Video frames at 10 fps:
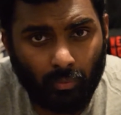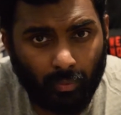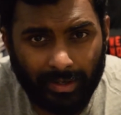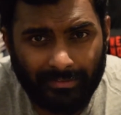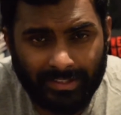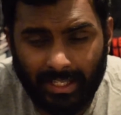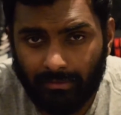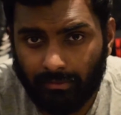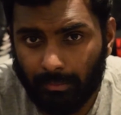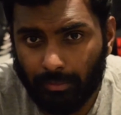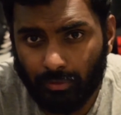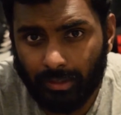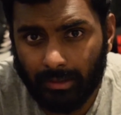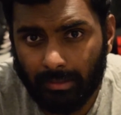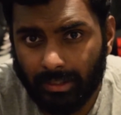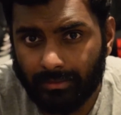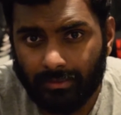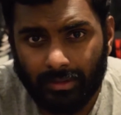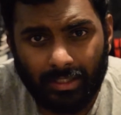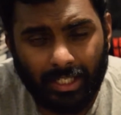1 of 7 from 3, I believe,